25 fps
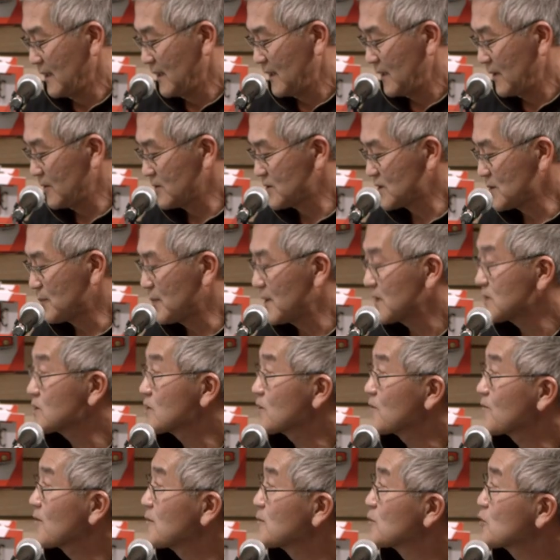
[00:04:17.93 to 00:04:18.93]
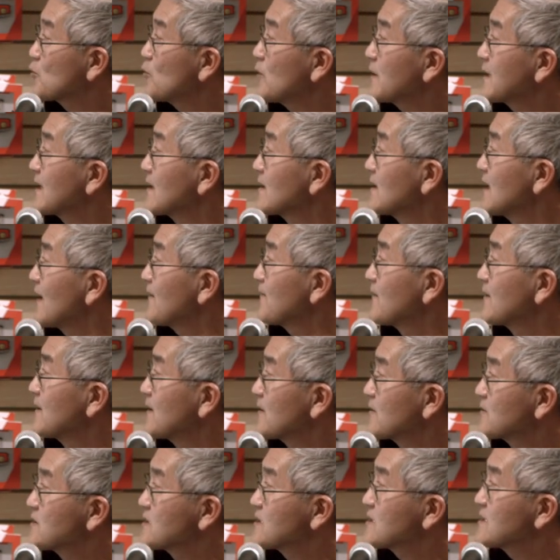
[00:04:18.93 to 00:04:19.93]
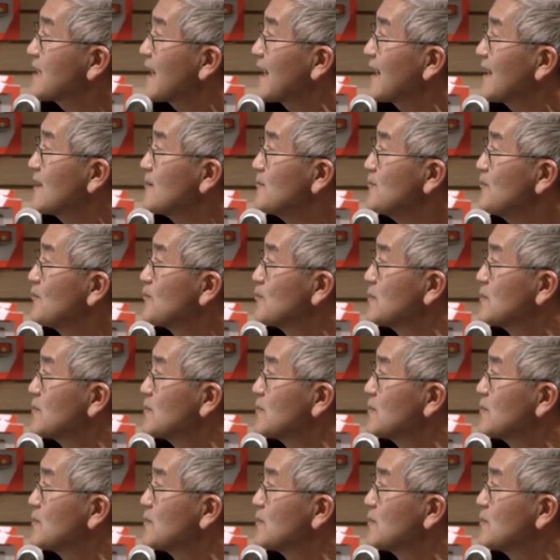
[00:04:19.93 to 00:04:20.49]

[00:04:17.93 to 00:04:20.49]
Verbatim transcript: Here's a picture from 2011. There's Sam.